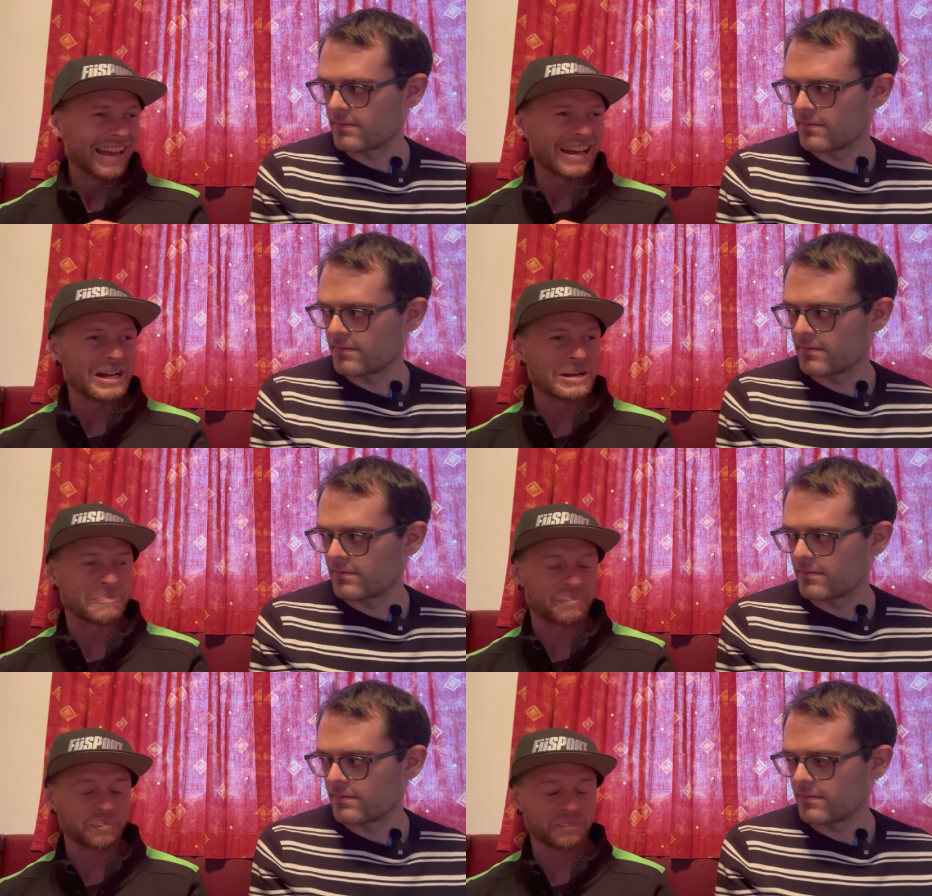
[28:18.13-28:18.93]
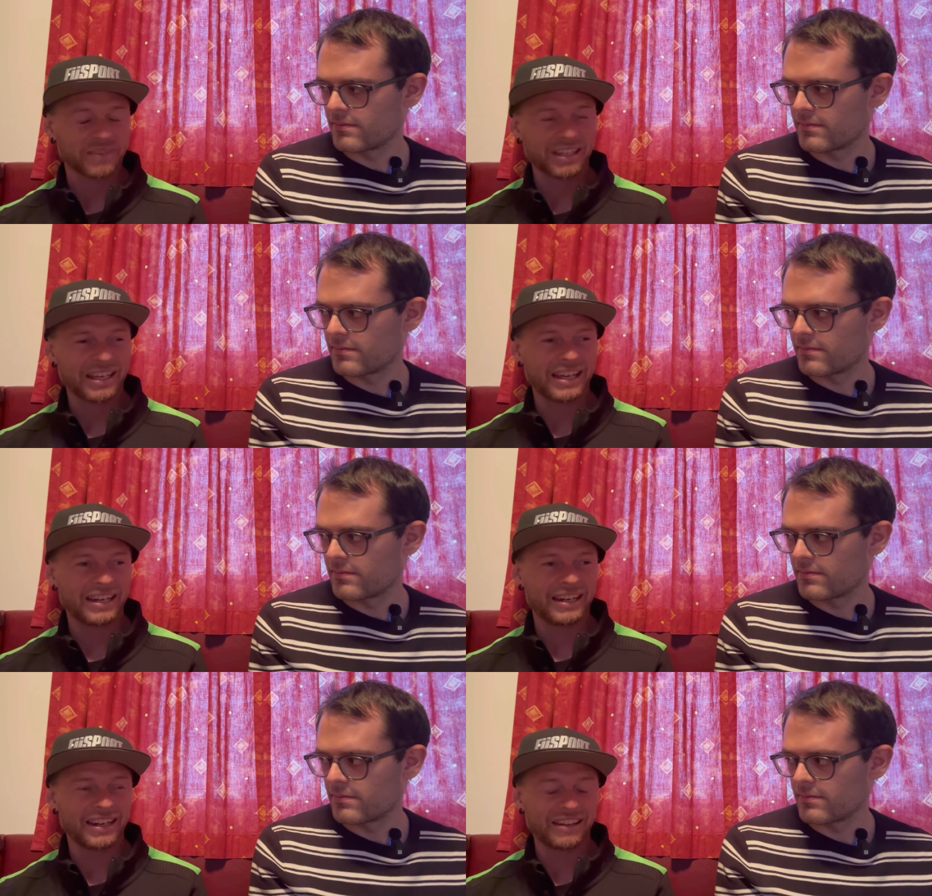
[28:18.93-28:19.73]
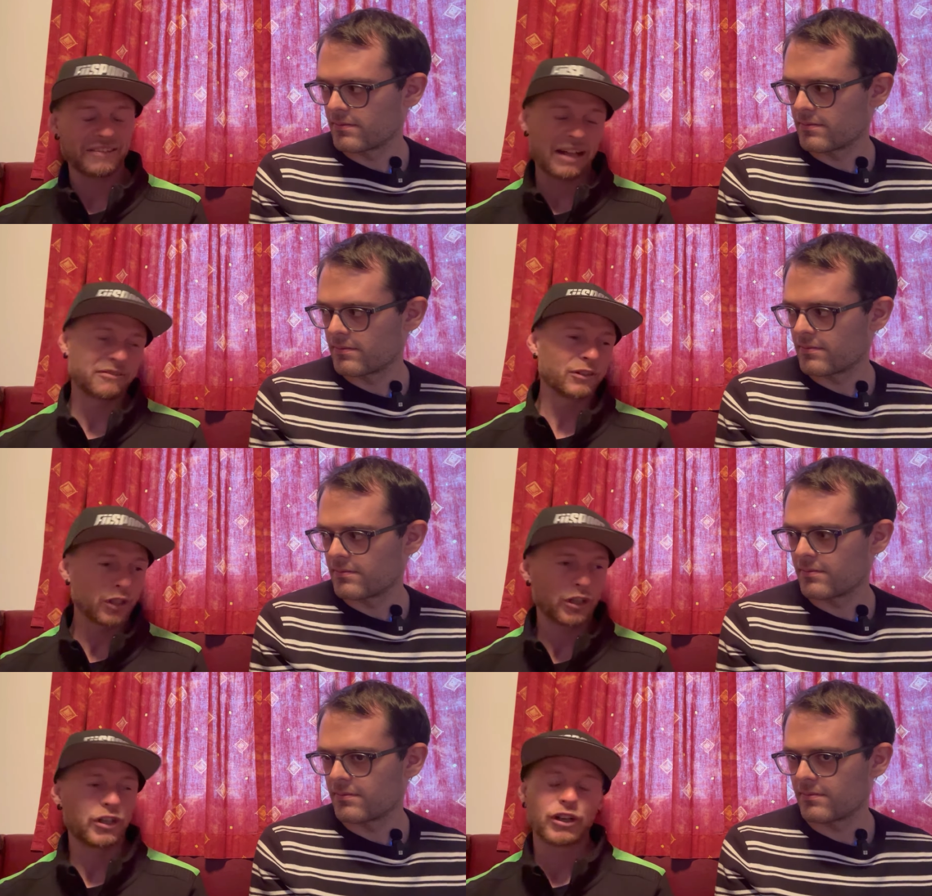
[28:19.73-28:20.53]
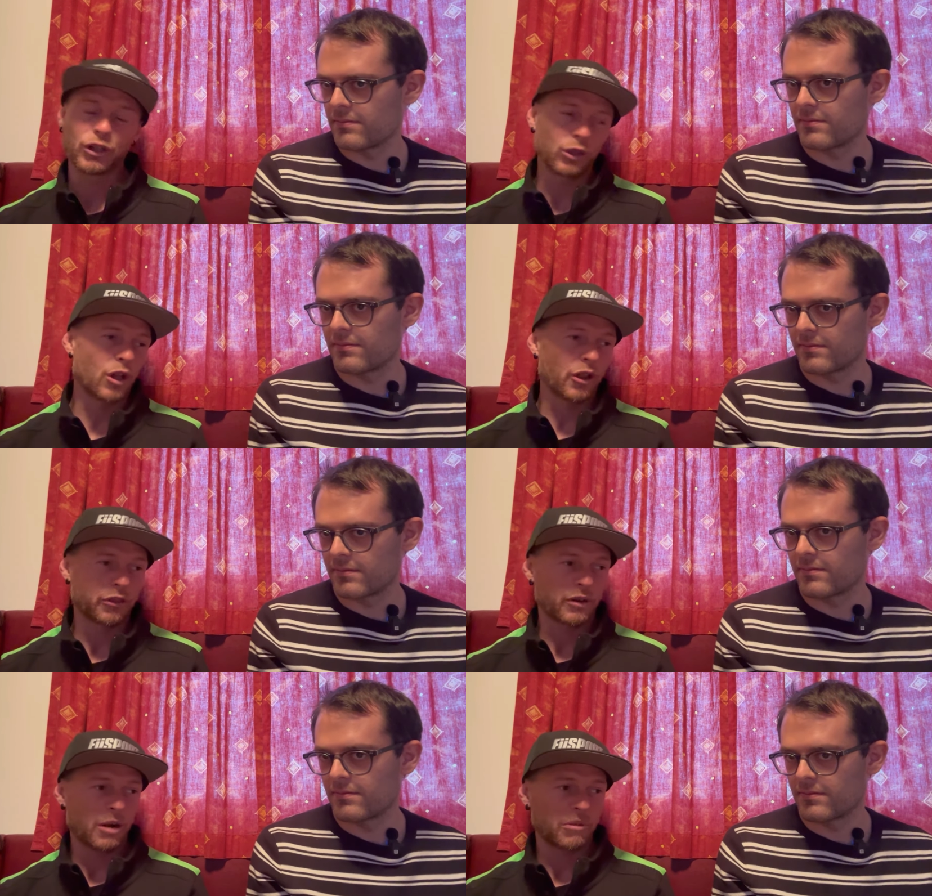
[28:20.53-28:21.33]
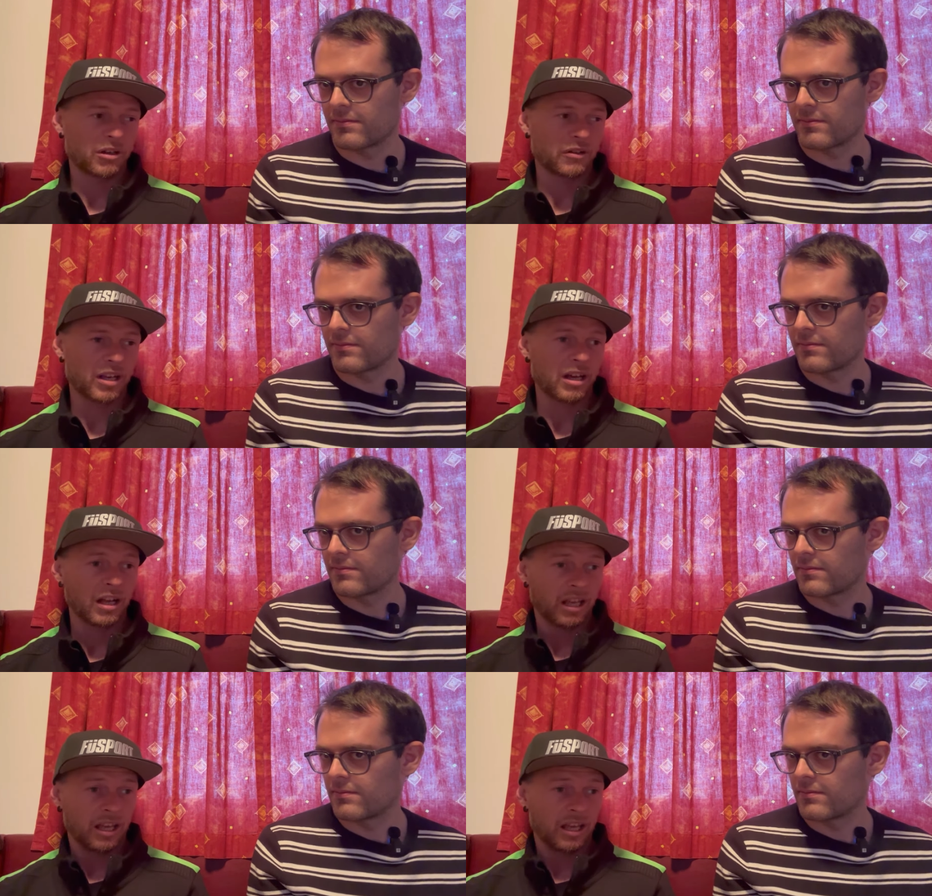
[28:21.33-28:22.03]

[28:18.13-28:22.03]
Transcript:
Speaker 1: And I've learned a lot throughout my career.